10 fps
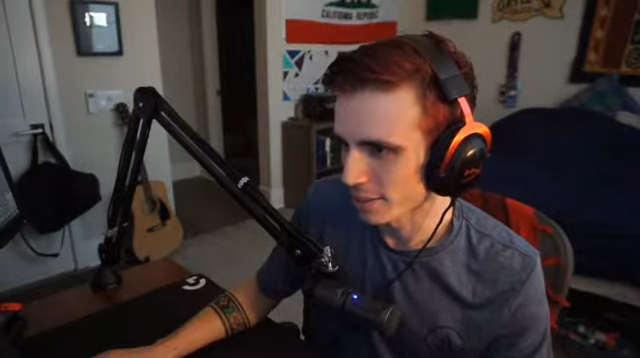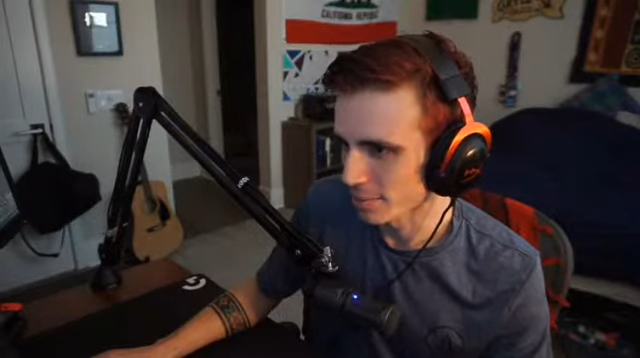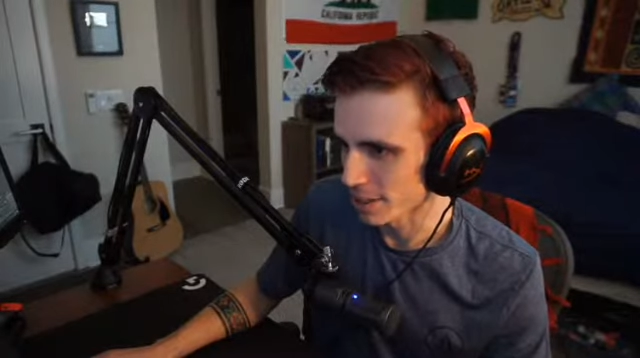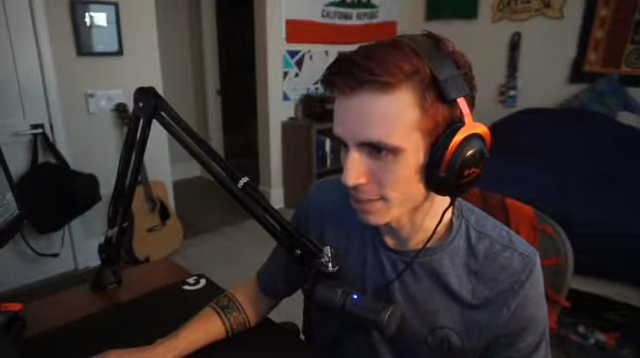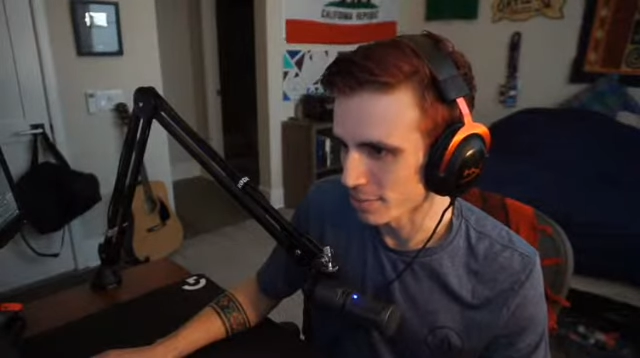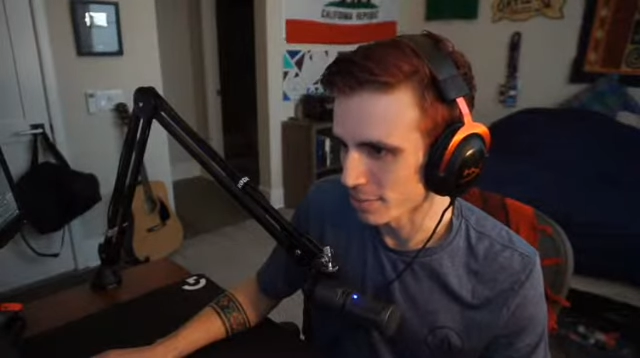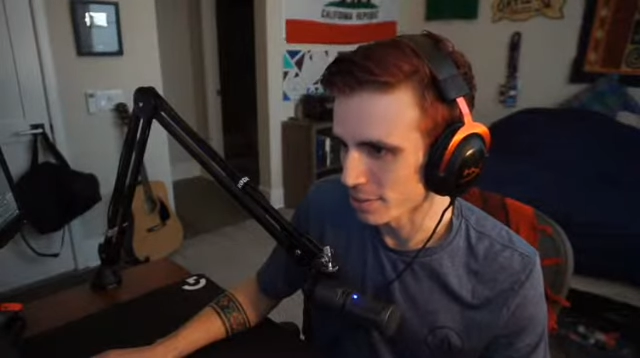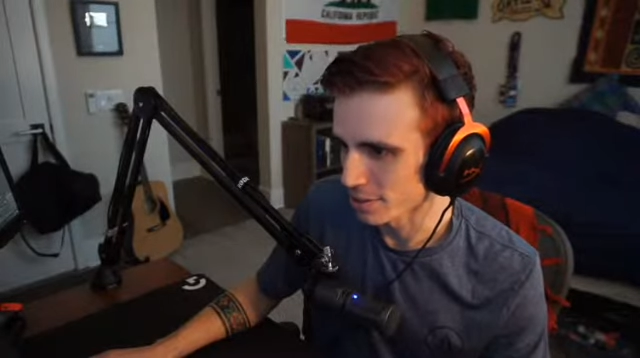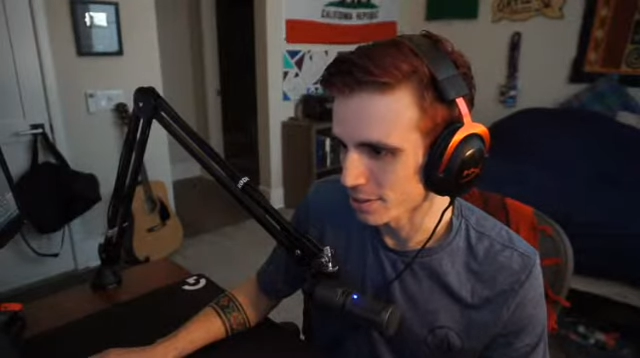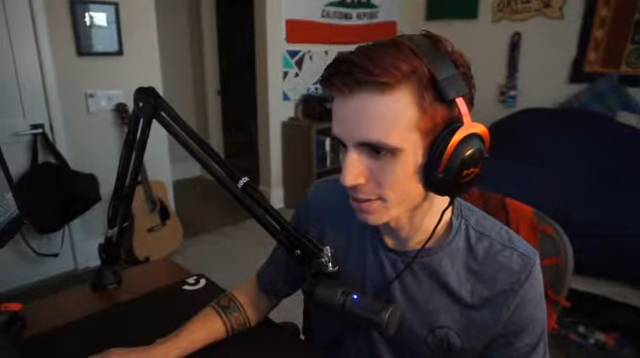I'm actually
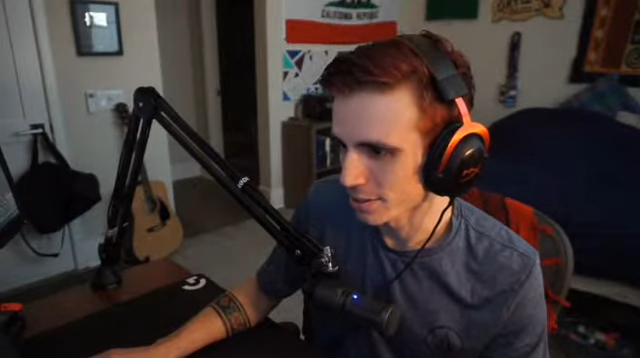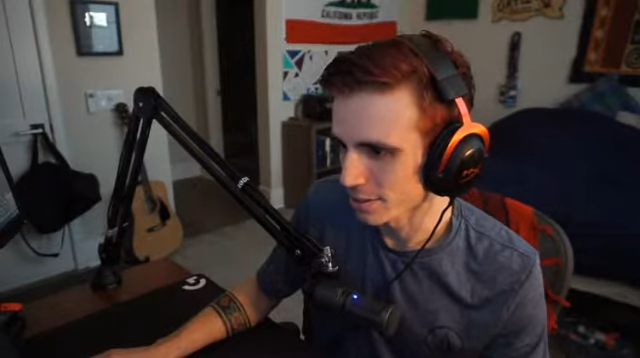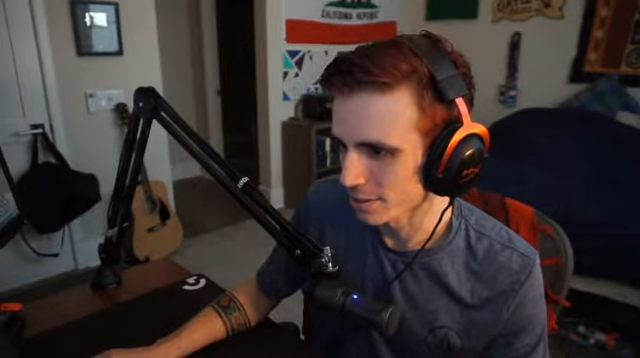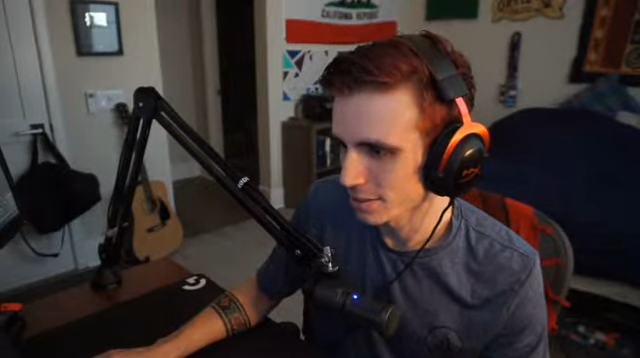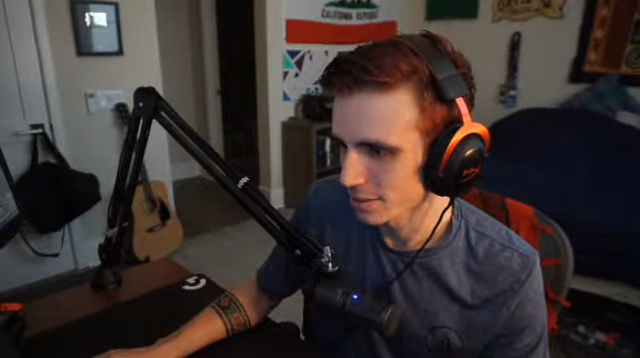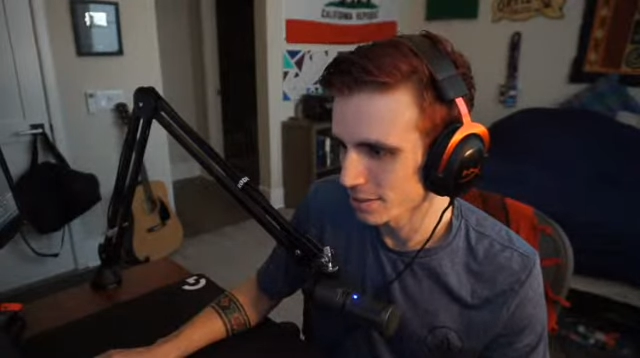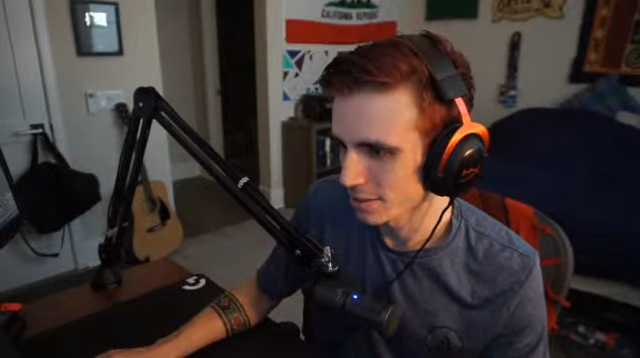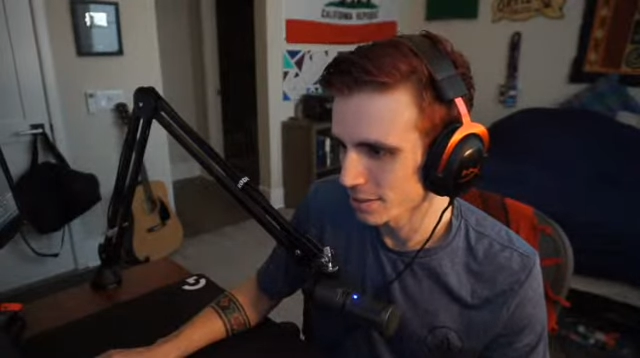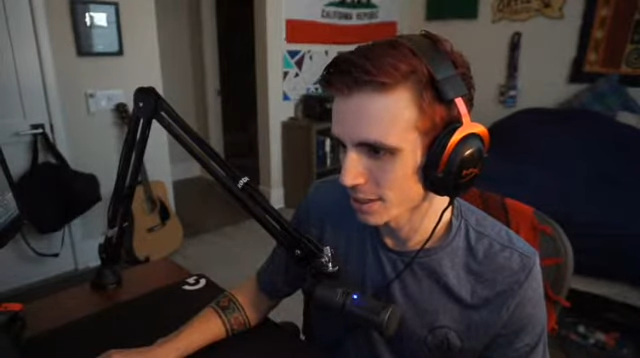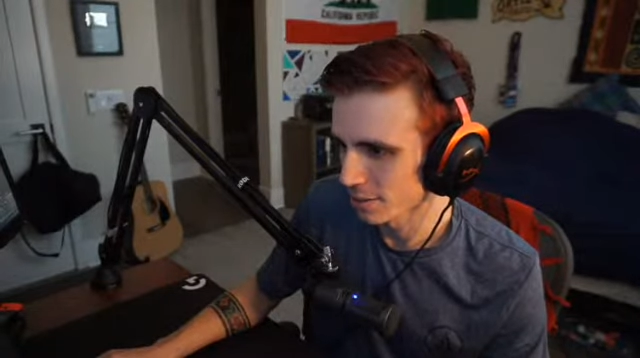pretty sure
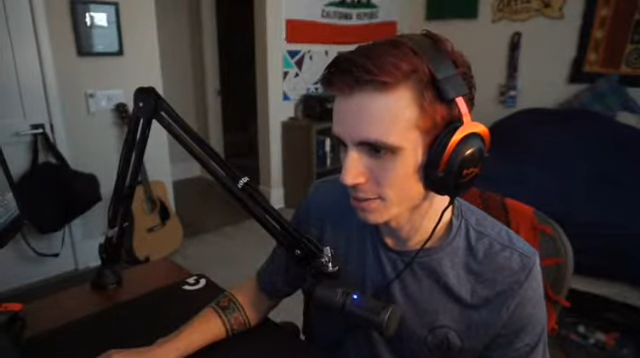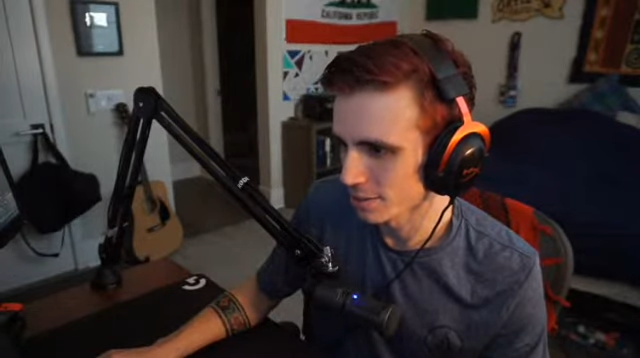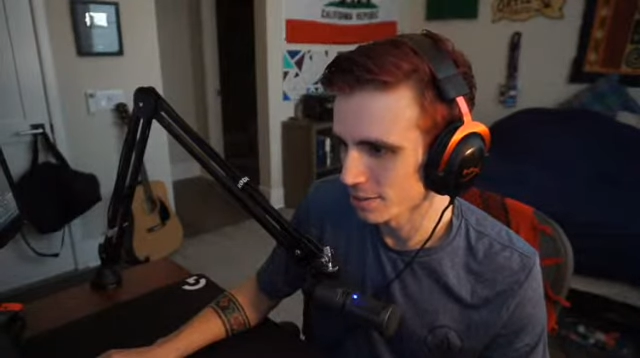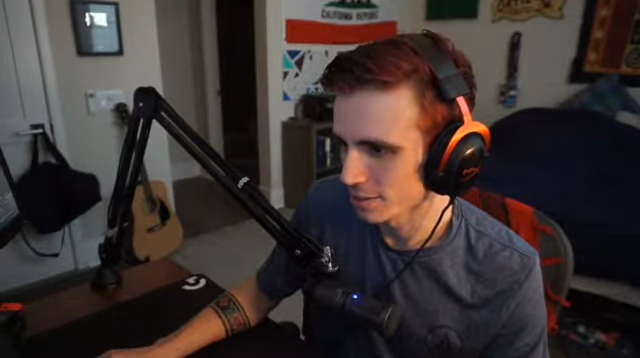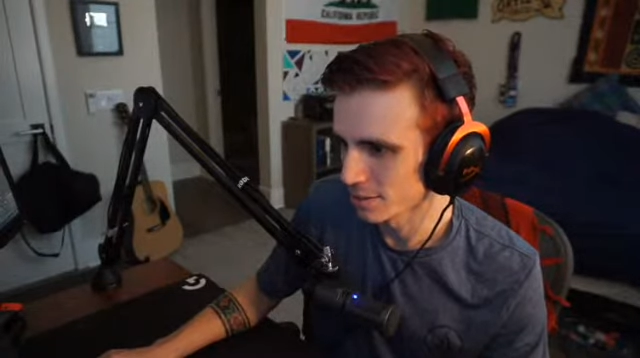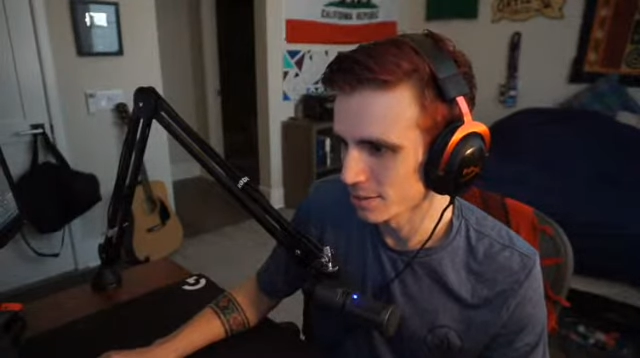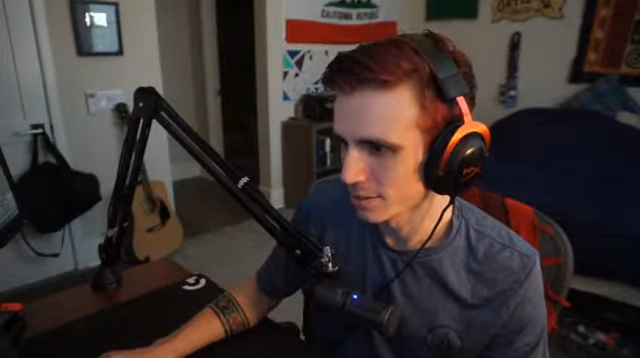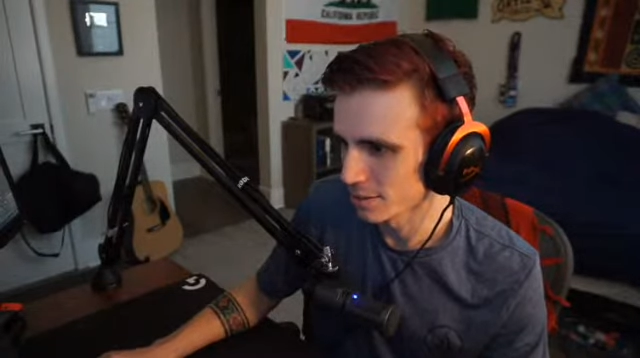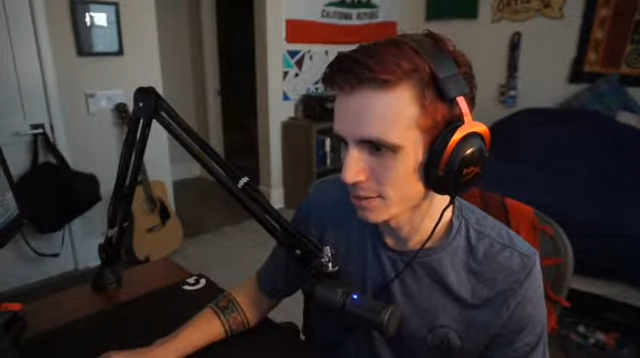that was the dude